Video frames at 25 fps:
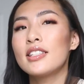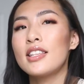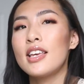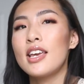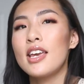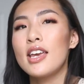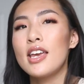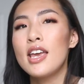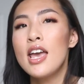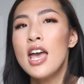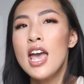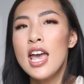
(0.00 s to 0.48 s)

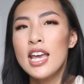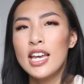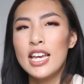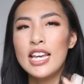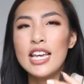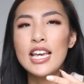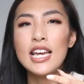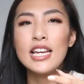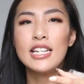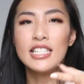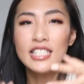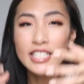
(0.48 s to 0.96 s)
they
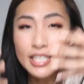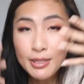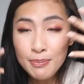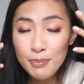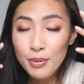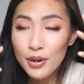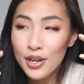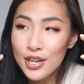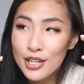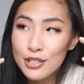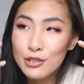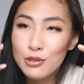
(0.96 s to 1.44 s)
can get
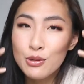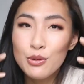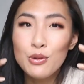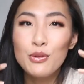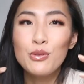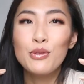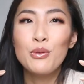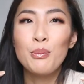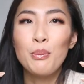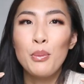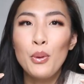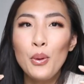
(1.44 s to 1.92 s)
deeper
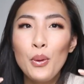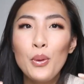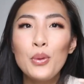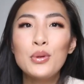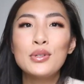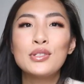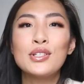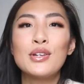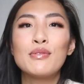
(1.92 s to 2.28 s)
into the pores